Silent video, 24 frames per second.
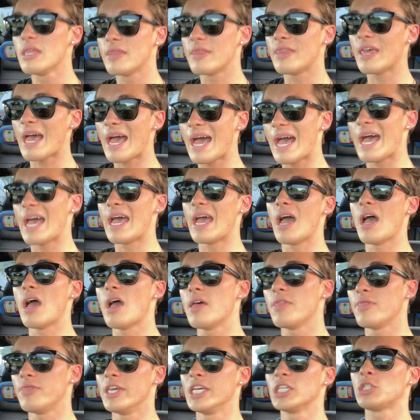that
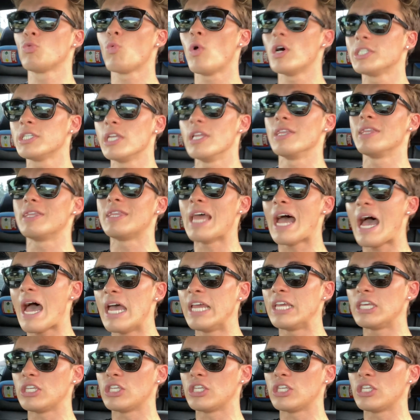this wasn't that